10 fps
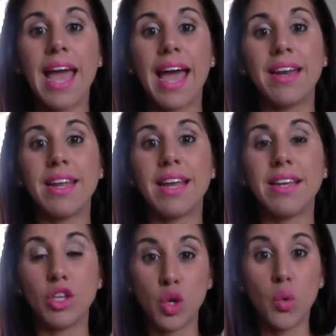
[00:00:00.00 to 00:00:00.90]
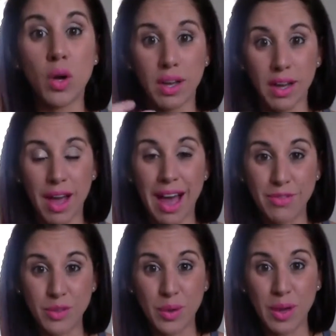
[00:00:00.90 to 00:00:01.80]
And you
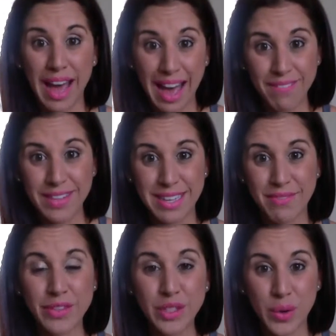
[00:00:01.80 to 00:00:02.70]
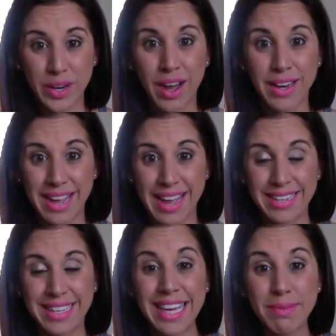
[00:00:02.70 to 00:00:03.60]
have to have this inventory on hand,
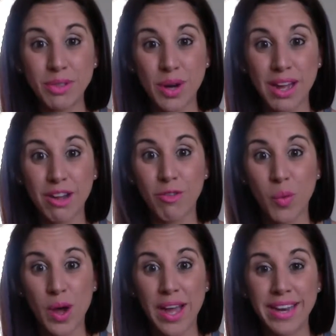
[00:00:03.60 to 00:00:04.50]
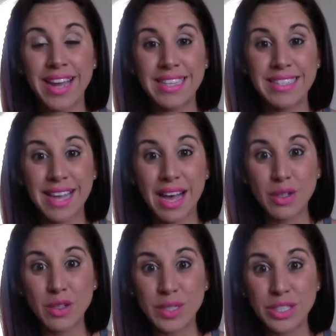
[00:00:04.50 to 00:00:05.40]
keep track of what
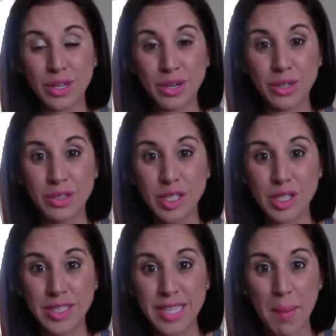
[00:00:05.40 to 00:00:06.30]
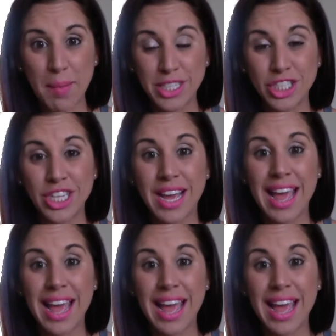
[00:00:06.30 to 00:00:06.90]
sells, returns, is damaged,